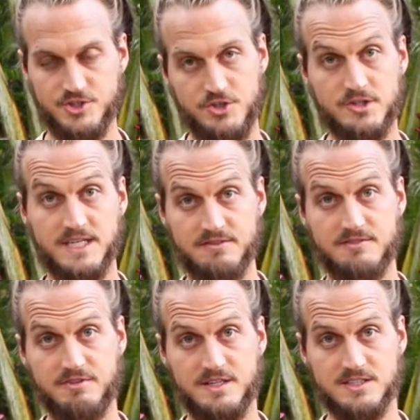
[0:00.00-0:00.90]
are your gift
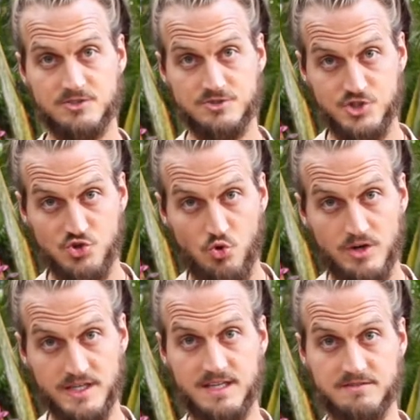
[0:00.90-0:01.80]
feelings. Those are
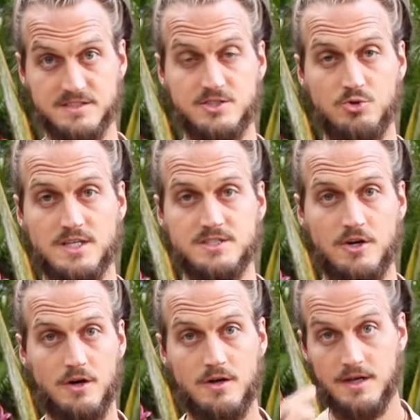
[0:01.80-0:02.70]
your gifts to us
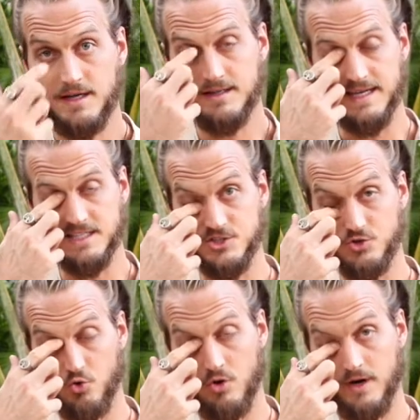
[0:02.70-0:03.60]
all. That is
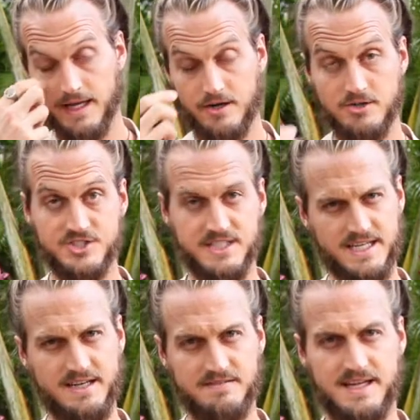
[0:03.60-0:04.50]
your energy
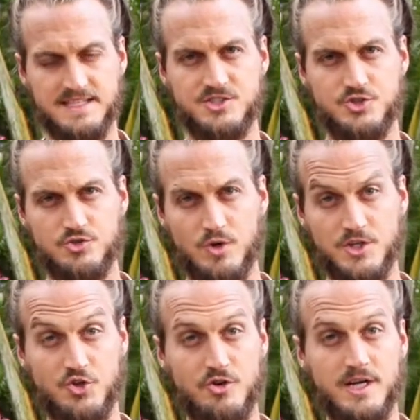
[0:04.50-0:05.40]
gift. That's what
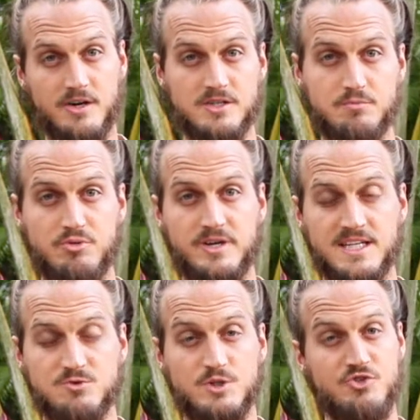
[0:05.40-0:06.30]
you're here to bring.
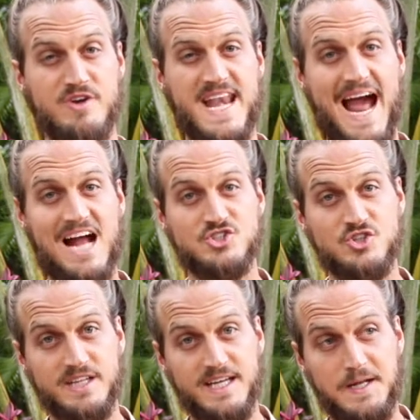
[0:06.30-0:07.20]
It's what you
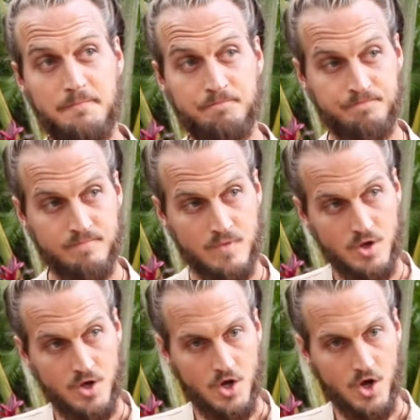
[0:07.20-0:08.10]
naturally
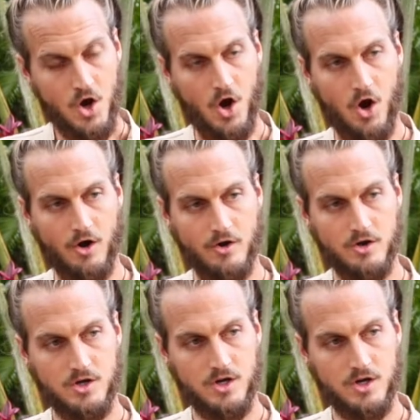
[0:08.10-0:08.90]
are